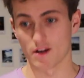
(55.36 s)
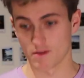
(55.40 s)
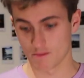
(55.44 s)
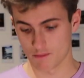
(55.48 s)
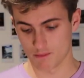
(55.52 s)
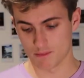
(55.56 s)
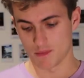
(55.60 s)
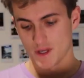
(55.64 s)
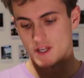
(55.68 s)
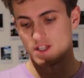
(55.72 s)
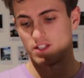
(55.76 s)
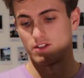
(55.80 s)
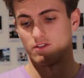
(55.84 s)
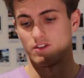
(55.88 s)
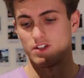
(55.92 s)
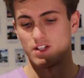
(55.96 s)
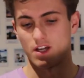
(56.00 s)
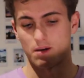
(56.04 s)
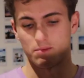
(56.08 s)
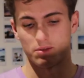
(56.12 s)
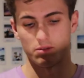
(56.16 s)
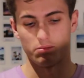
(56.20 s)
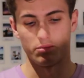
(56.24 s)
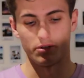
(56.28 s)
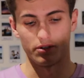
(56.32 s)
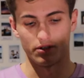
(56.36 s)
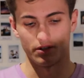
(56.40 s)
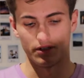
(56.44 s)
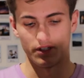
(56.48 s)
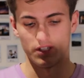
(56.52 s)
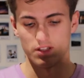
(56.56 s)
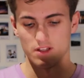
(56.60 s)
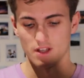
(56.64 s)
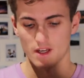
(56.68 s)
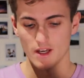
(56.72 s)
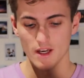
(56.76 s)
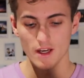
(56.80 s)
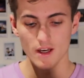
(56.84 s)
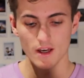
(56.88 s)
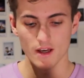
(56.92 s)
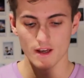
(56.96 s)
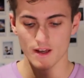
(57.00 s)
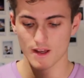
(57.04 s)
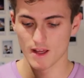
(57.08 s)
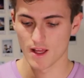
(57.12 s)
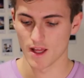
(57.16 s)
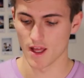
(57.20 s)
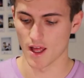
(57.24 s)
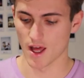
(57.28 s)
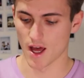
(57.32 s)
piece of adaptability there.
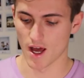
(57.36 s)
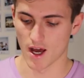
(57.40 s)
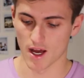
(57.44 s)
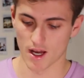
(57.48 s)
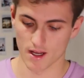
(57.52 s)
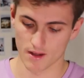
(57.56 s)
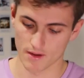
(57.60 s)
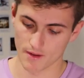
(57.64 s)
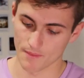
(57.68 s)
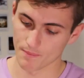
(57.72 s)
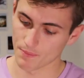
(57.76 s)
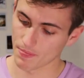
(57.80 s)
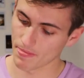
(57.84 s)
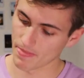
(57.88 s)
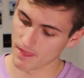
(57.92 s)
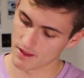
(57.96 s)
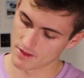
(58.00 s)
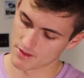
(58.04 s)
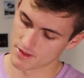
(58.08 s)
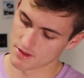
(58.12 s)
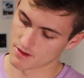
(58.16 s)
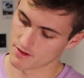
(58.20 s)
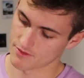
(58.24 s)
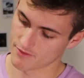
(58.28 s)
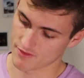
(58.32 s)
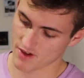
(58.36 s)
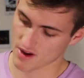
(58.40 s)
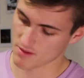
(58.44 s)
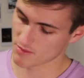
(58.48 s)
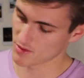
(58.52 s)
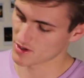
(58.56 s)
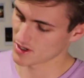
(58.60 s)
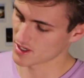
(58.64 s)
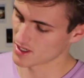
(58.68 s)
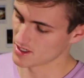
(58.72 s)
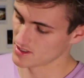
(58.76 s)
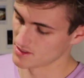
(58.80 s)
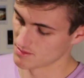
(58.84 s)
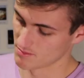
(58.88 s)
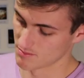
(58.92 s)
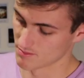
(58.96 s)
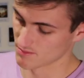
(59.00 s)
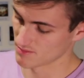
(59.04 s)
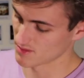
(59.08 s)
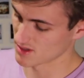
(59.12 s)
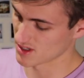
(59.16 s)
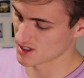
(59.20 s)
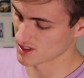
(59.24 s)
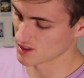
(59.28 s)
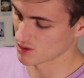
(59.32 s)
The fabric
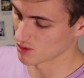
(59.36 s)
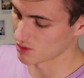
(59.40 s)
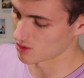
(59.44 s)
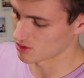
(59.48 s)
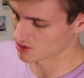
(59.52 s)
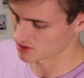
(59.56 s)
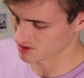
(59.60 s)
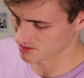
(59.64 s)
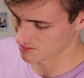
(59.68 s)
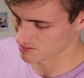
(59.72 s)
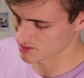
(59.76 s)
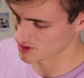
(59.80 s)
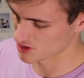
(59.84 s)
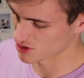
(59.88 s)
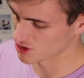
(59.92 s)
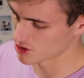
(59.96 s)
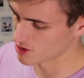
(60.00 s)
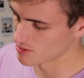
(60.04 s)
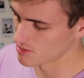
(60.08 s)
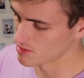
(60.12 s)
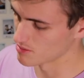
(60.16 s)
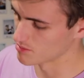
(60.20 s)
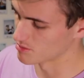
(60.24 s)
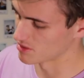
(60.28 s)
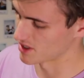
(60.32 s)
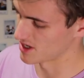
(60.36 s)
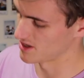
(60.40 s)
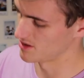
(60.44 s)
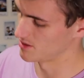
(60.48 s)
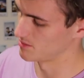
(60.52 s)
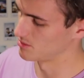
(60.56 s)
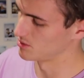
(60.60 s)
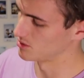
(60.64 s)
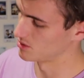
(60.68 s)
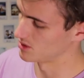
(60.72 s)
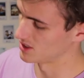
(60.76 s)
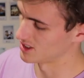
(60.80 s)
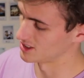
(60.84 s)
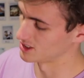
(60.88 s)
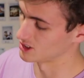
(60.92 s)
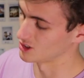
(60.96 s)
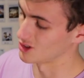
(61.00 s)
is awesome, super breathable and